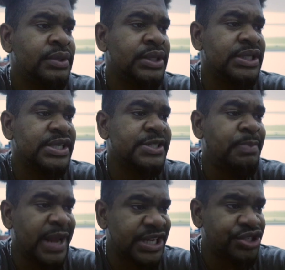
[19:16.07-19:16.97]
There's a
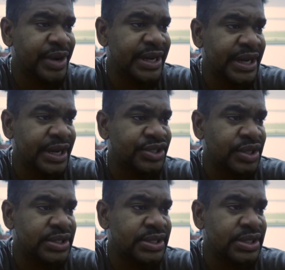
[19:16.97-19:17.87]
splash right there, as you
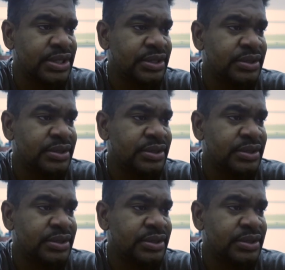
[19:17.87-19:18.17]
can see.